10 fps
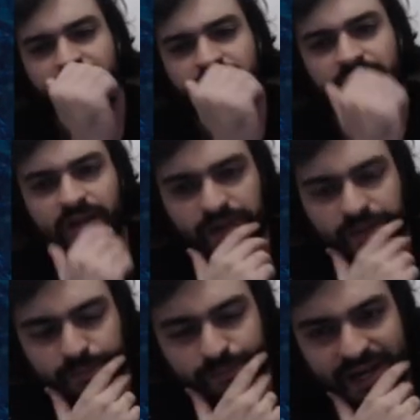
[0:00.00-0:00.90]

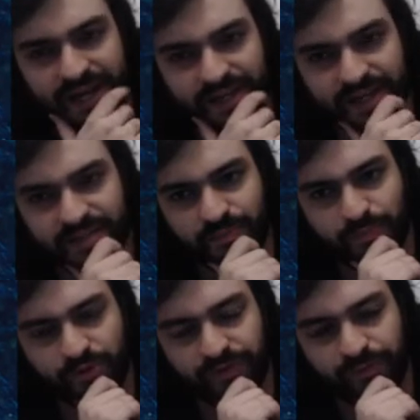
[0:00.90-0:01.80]
black has
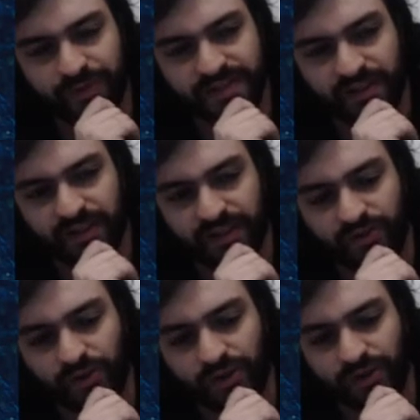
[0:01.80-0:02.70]
proven basically a
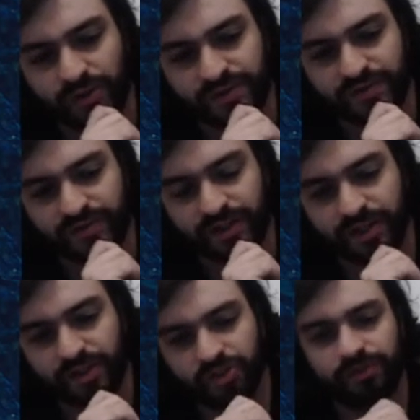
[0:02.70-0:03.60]
draw in this
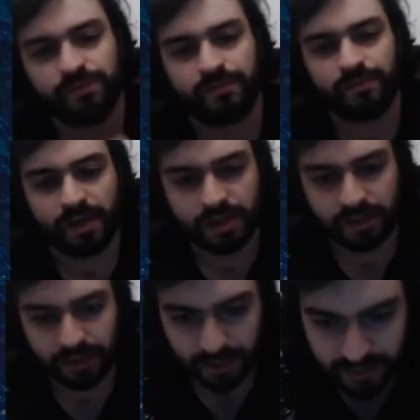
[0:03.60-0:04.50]
variation.
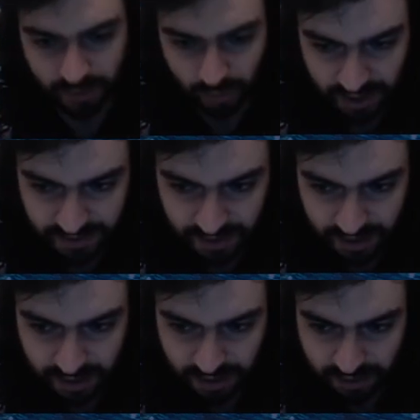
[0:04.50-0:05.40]
Yeah, so let's
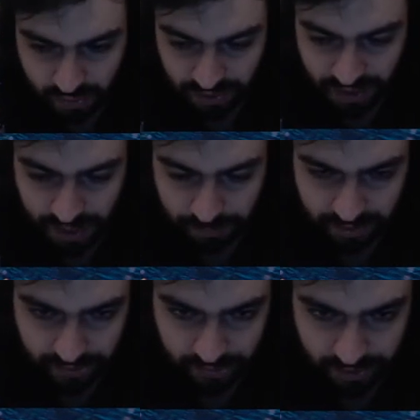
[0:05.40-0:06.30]
see what
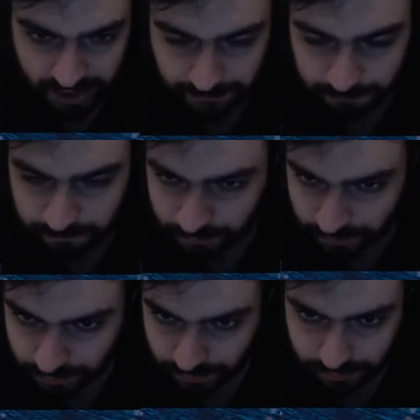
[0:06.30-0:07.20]
happened in the game.
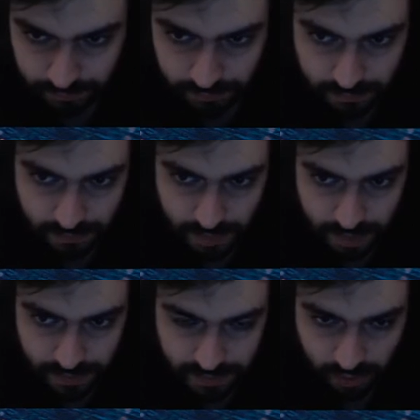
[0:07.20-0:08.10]

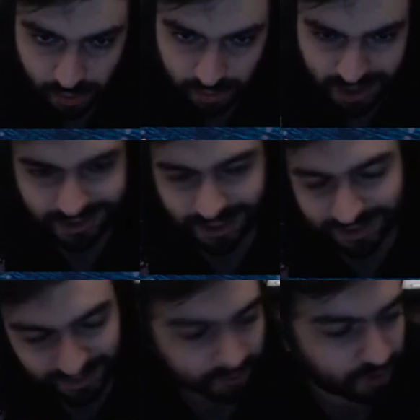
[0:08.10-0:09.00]
So not
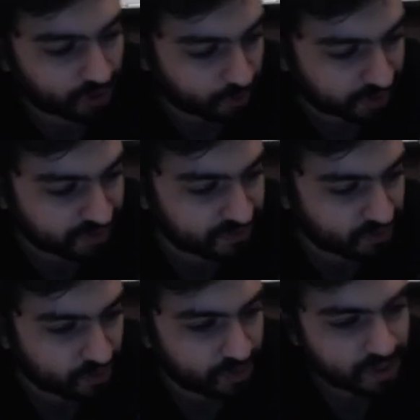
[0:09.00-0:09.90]
a draw, but you
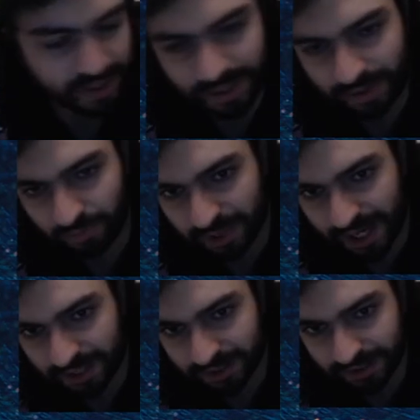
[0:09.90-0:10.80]
know, black,